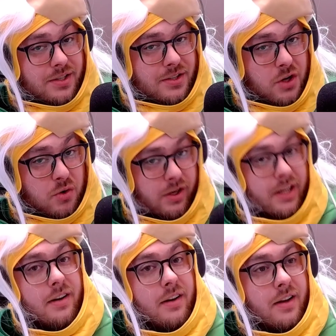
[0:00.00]

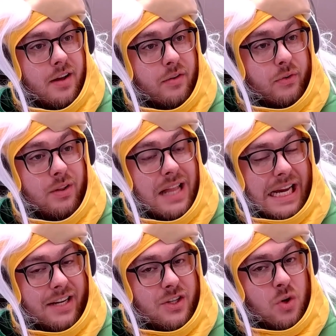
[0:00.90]
zooted for
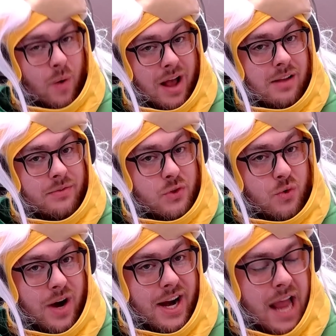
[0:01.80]
like 12
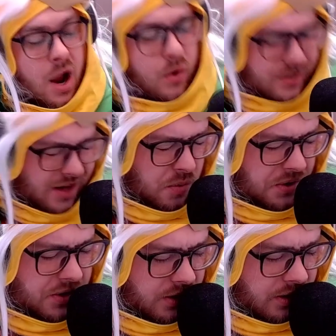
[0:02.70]
straight hours. It
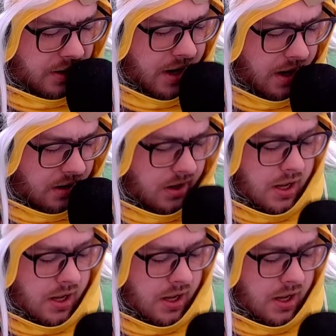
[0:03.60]
was a good day.